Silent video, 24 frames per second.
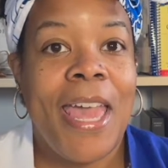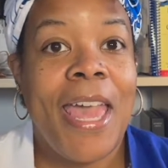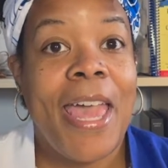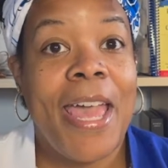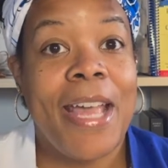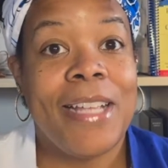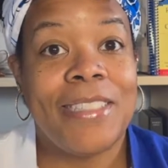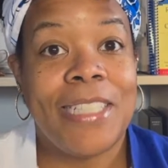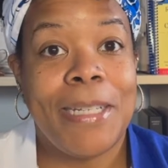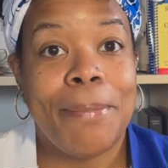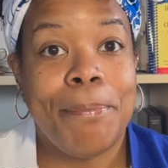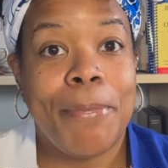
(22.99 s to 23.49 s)

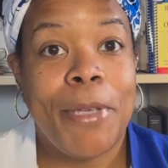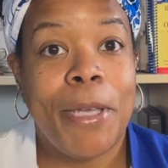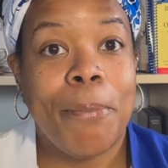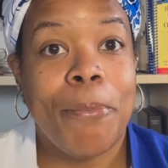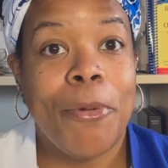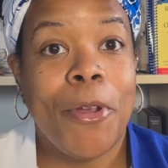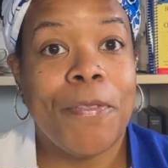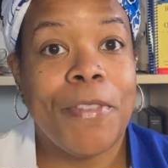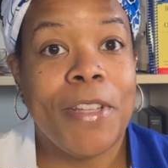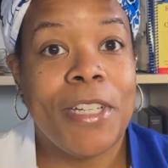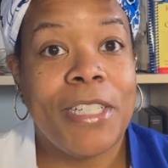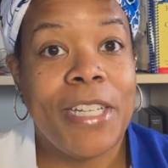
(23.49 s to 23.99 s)
As a
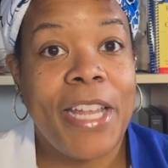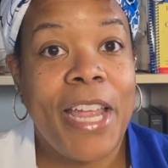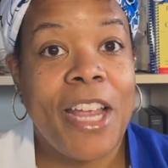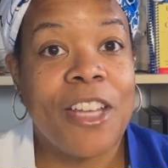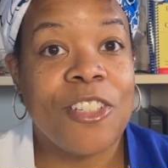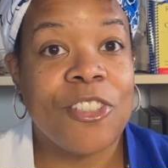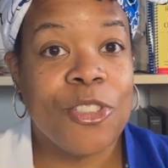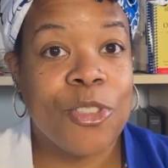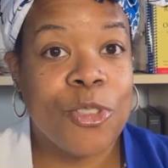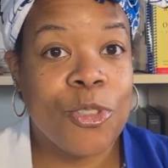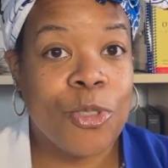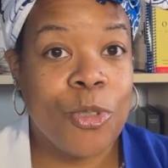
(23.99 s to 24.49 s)
member of the
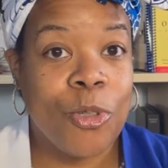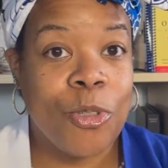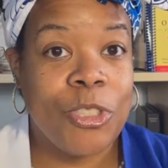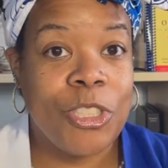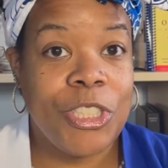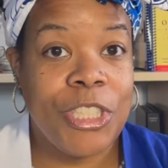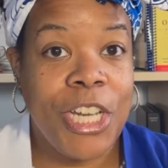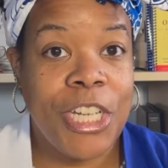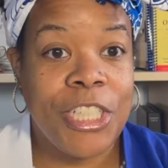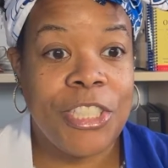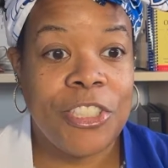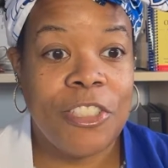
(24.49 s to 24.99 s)
National
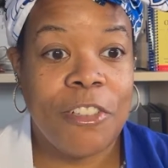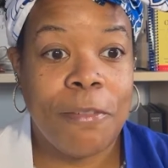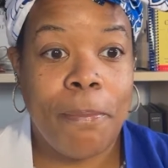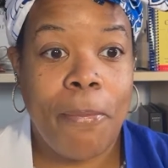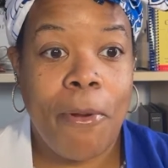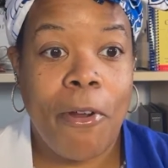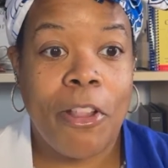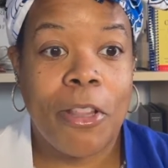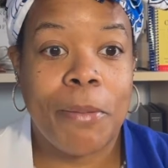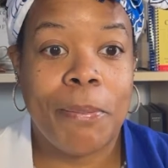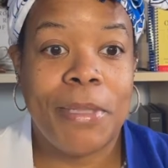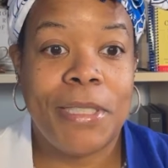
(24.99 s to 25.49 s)
Association of
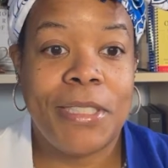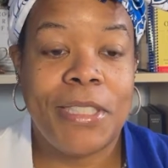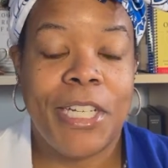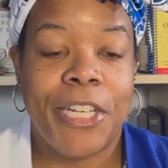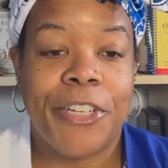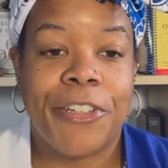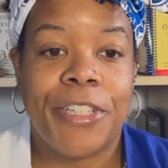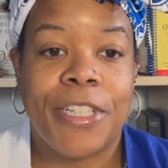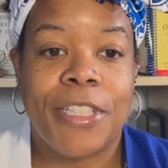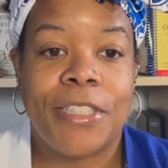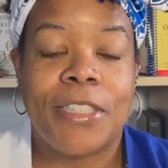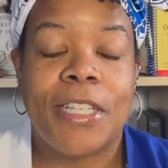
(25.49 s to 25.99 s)

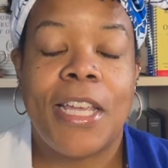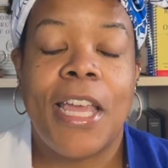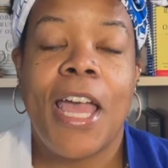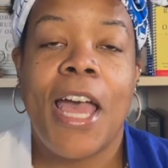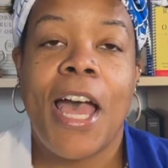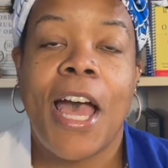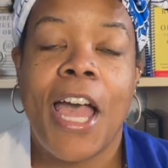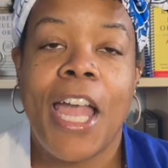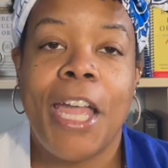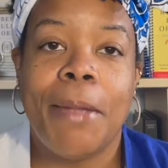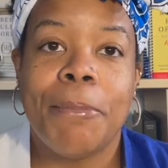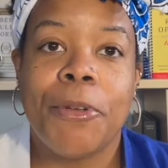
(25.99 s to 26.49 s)
Parliamentarians,
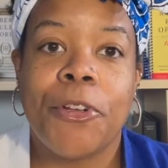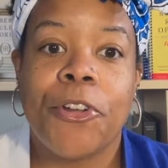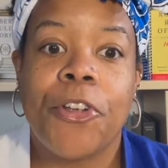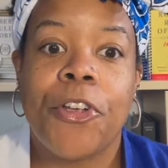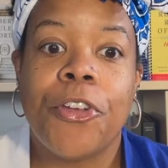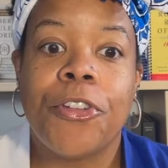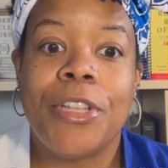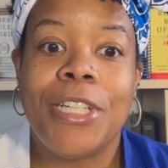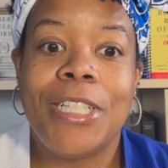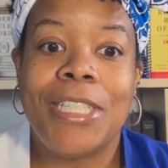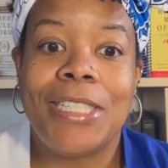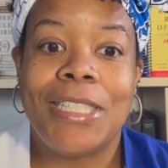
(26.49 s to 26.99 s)
I am
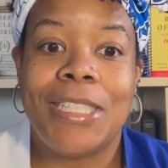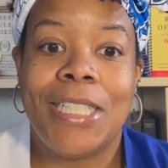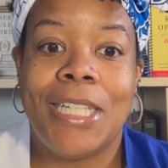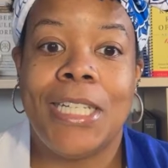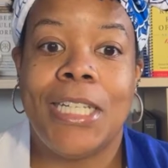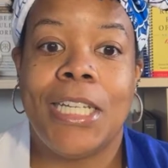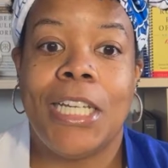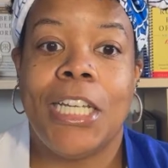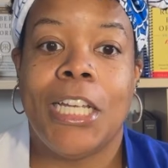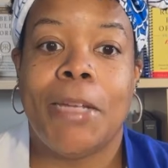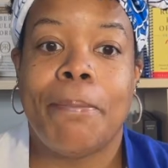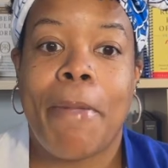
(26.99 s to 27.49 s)
currently
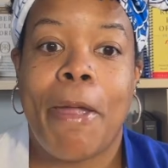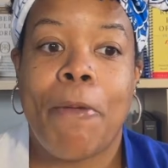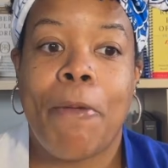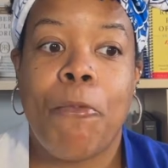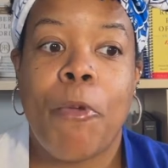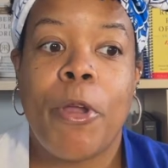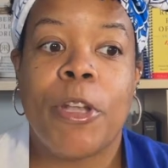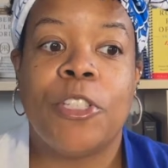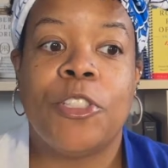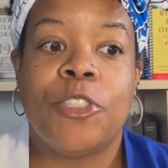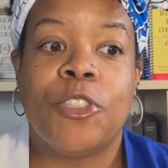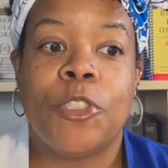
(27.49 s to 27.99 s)
seeking my
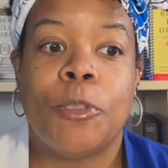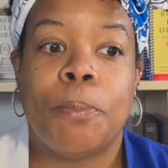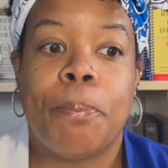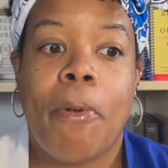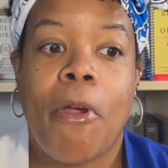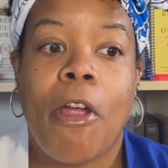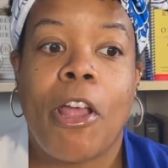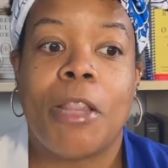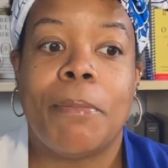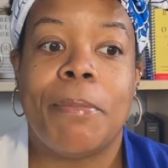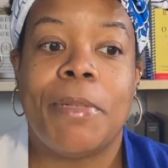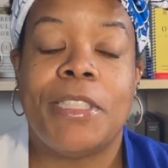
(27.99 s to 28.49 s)
registered
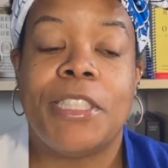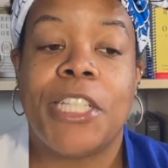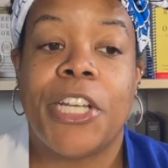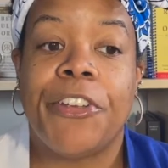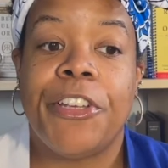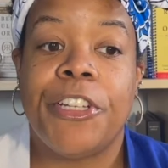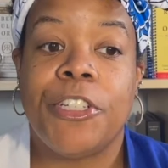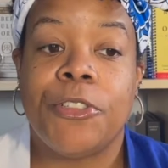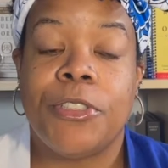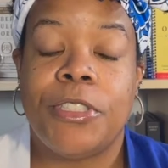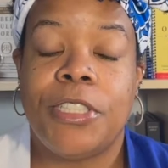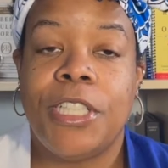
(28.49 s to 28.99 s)
parliamentary
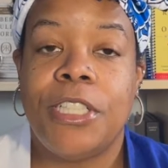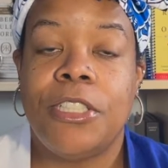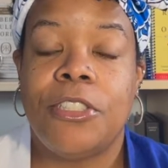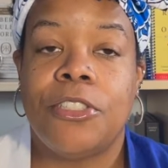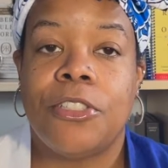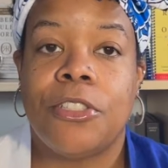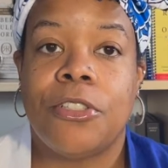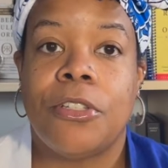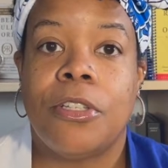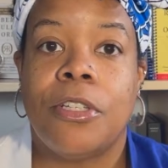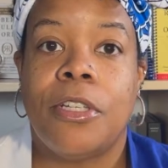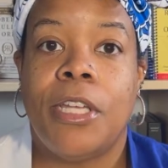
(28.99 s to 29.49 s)

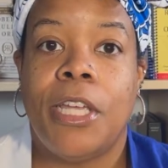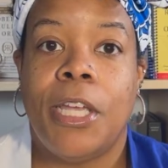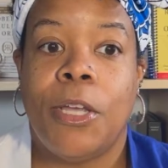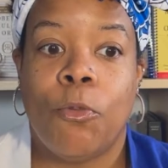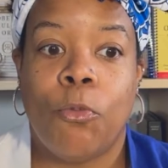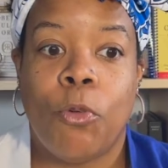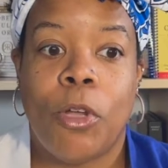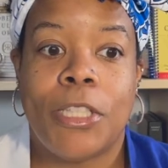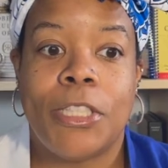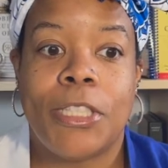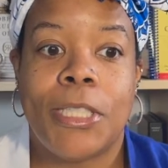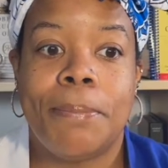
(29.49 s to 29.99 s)
credential, and
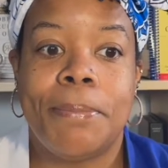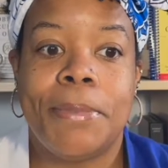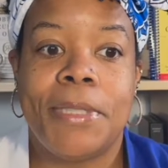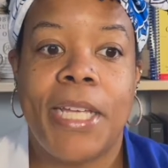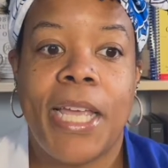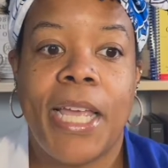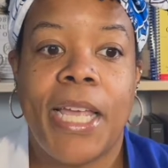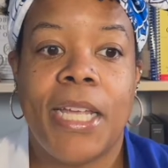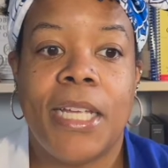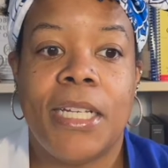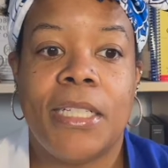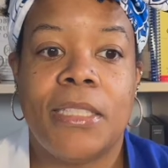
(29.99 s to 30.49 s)
once
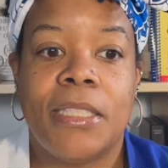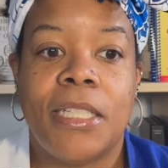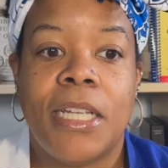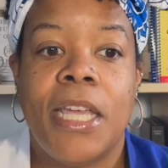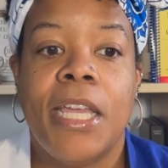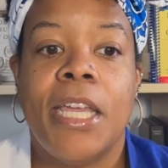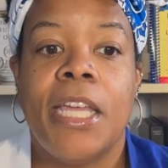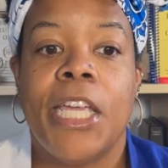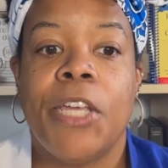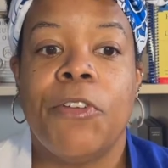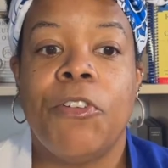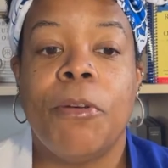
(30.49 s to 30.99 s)
obtained,
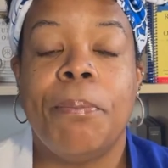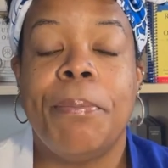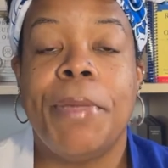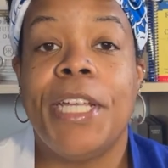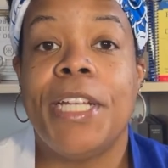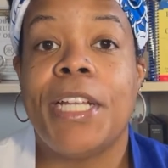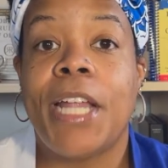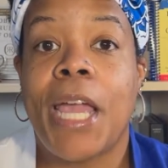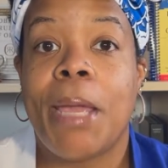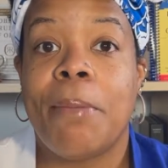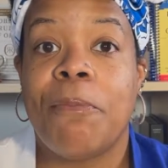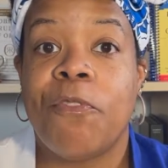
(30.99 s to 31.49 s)
it will mean
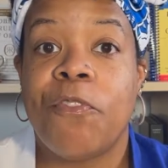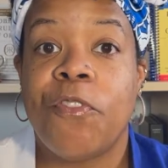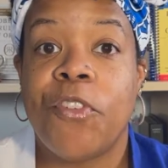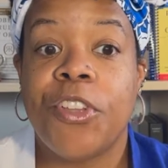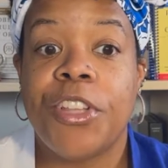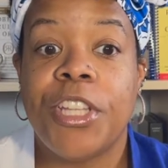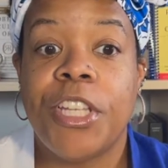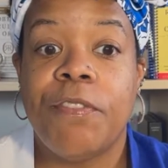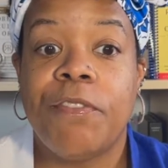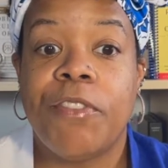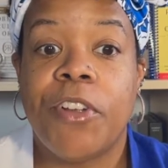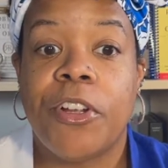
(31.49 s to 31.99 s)
I am
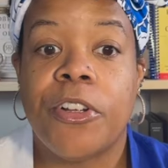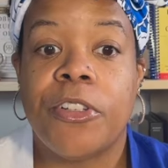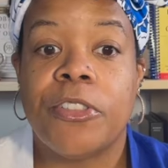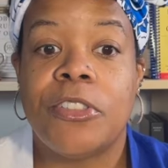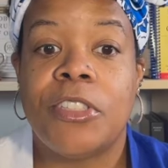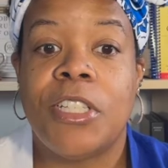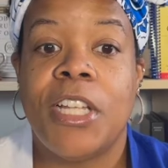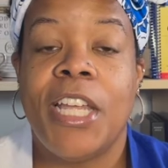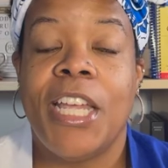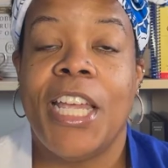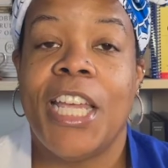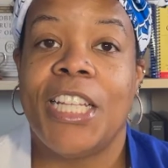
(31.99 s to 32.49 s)
fully versed
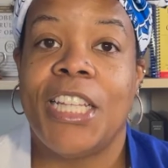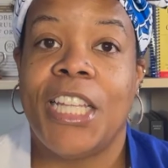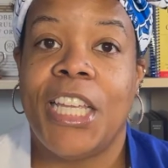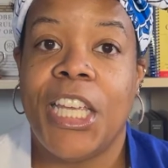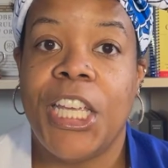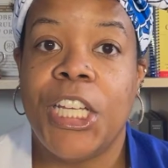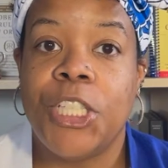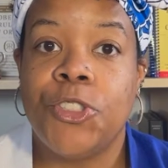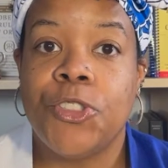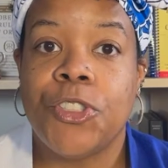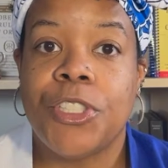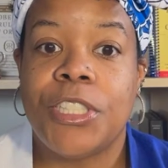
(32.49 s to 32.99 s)
in the
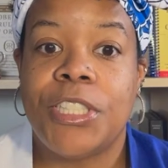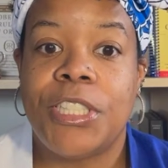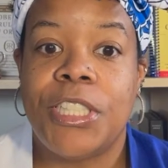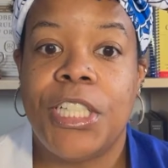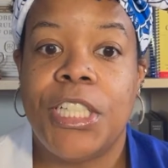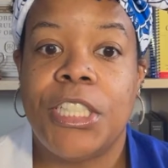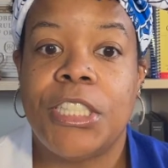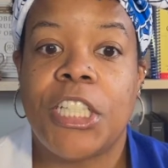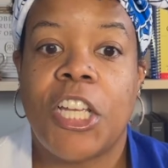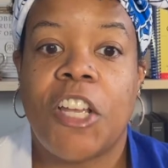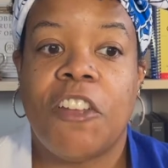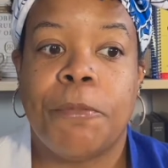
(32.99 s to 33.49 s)

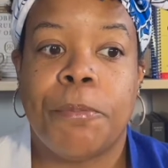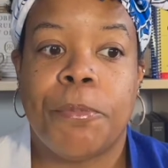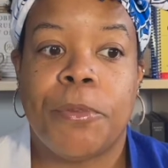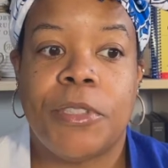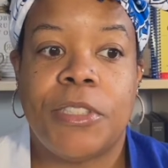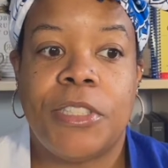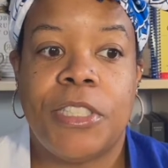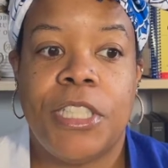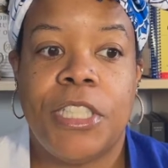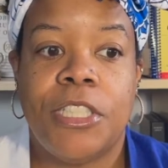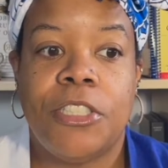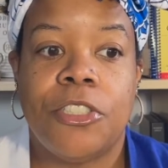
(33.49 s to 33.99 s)
intricacies of
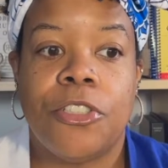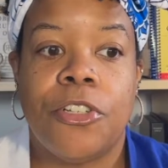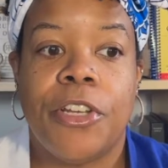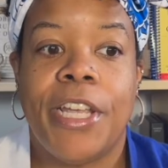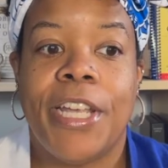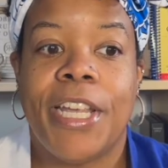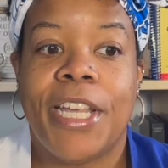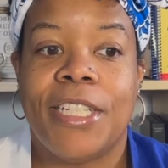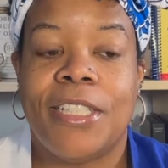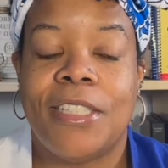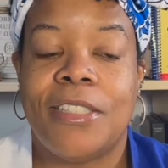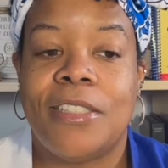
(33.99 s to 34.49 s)
procedure and
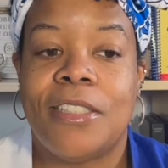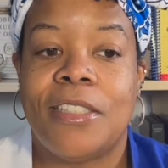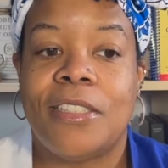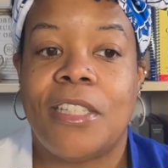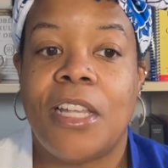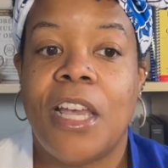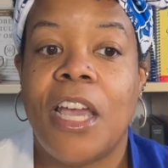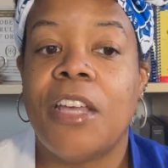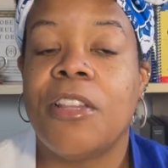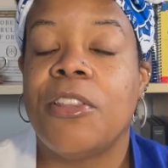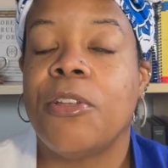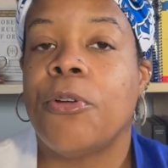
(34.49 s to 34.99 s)
can assist
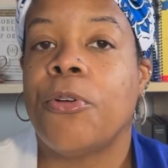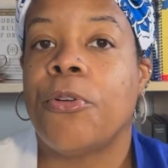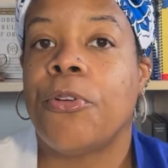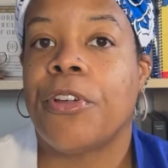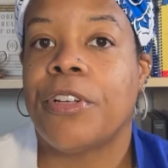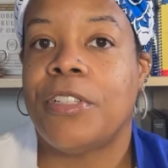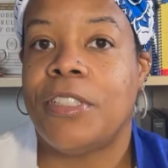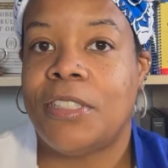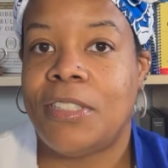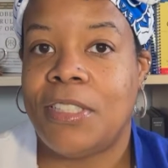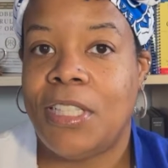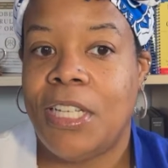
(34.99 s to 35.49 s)
other
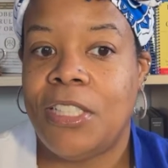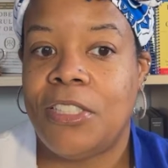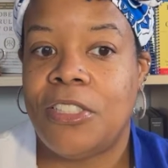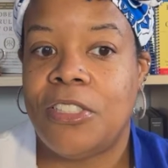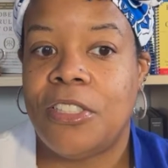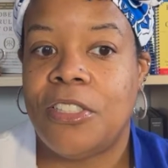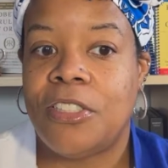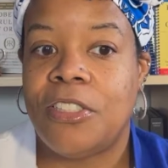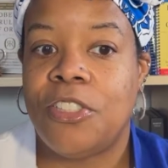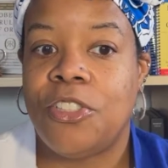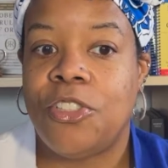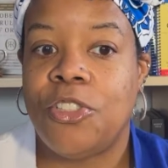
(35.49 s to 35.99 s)

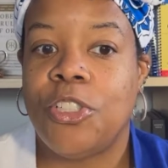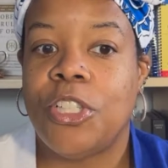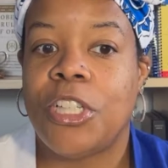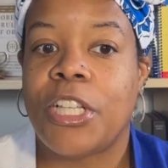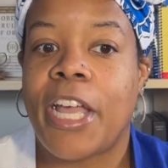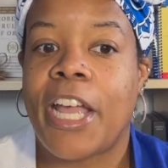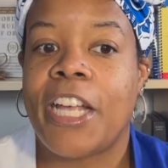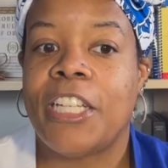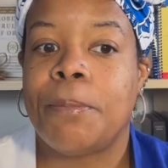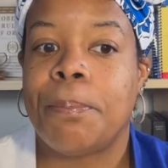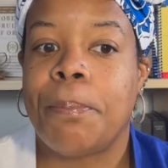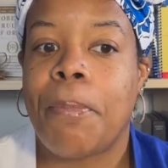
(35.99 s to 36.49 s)
organizations to
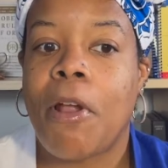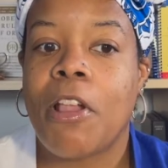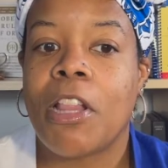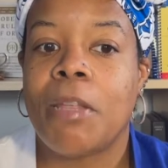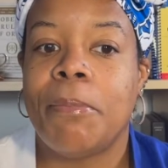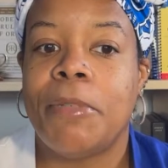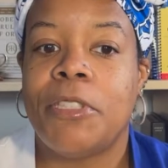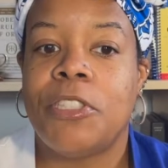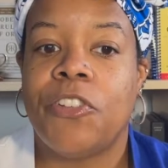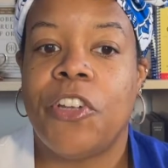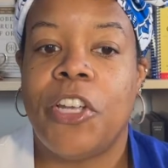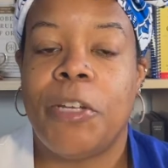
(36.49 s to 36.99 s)
utilize
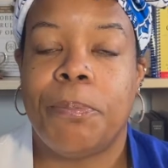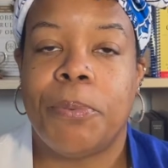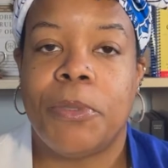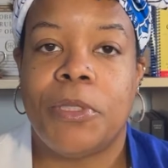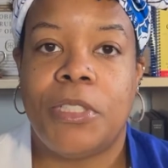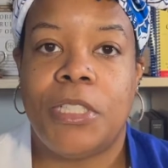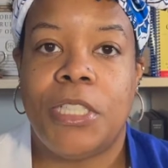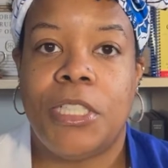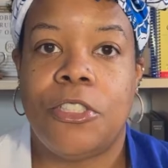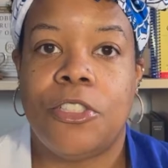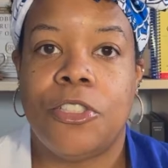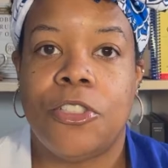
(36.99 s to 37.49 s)
parliamentary
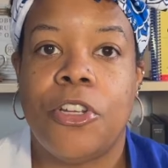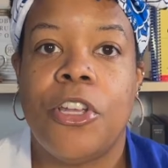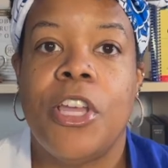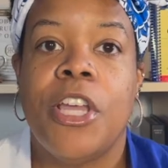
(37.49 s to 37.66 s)
procedure